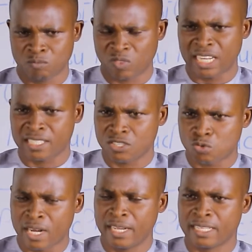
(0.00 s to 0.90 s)
That is
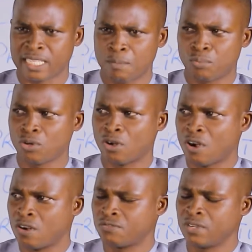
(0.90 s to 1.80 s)
one example
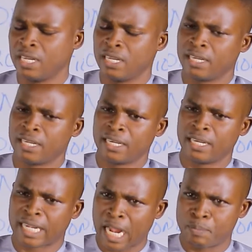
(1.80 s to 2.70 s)

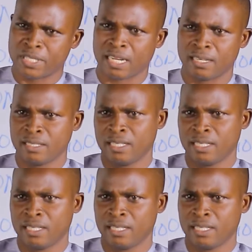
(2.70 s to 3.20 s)
of capital.